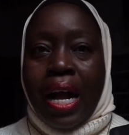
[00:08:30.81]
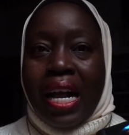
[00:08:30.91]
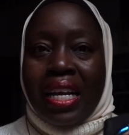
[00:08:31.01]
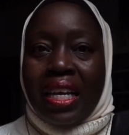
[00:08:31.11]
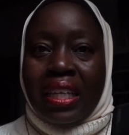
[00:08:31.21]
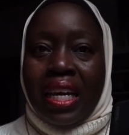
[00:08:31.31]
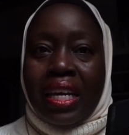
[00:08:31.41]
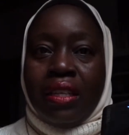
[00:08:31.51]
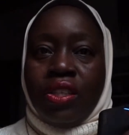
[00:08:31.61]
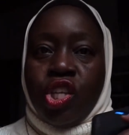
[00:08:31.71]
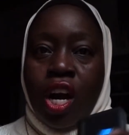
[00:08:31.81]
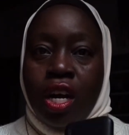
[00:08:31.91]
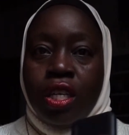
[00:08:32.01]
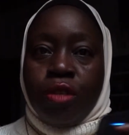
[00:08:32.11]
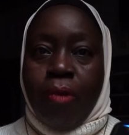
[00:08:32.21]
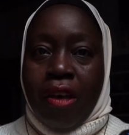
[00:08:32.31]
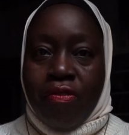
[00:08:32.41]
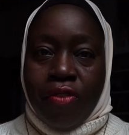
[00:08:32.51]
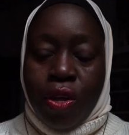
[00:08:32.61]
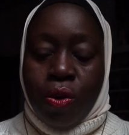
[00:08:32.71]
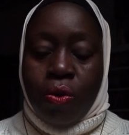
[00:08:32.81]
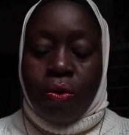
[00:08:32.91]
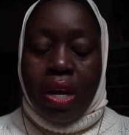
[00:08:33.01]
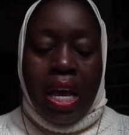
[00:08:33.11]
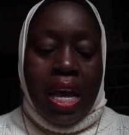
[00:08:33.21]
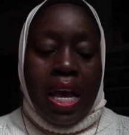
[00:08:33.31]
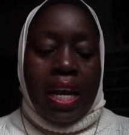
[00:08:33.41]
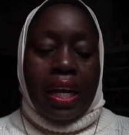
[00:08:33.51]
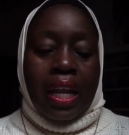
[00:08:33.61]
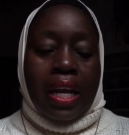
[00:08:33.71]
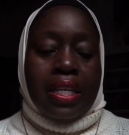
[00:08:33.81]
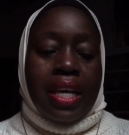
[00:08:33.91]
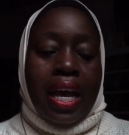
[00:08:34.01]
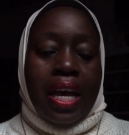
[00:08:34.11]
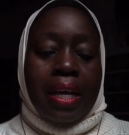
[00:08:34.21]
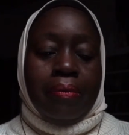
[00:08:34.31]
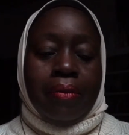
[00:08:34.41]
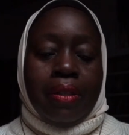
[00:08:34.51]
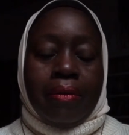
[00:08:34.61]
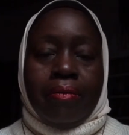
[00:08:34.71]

I could like charge my phone, and a lot of times,